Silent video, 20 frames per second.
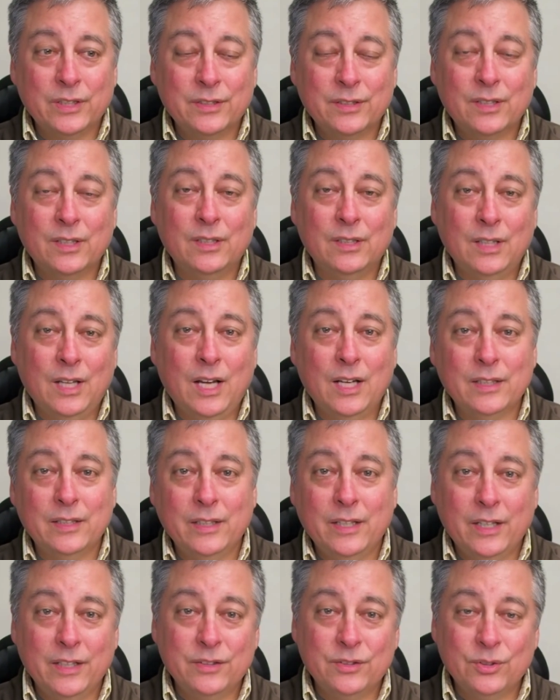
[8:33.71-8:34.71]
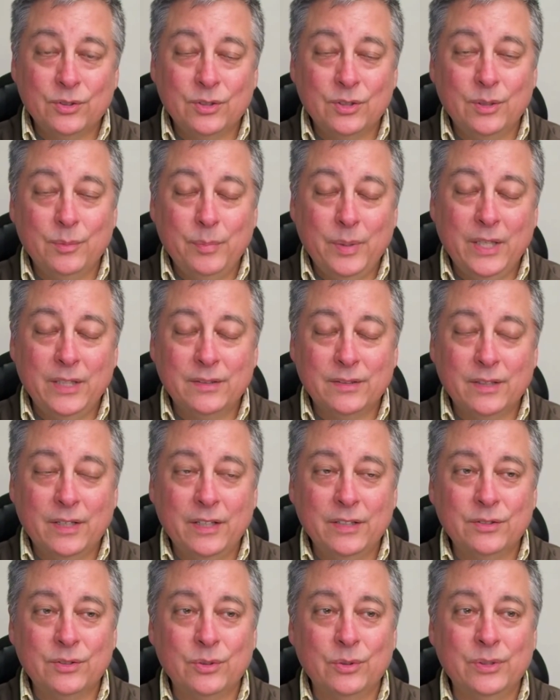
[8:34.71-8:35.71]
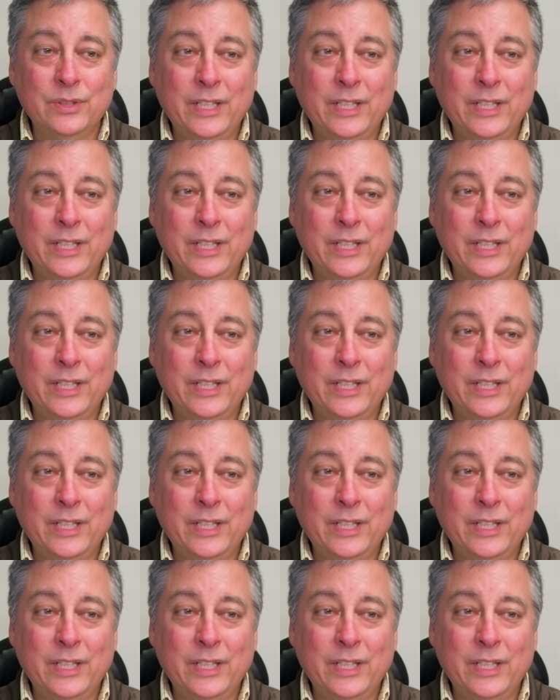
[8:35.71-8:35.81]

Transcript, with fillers: It's going to lock the I S O to the base I S O,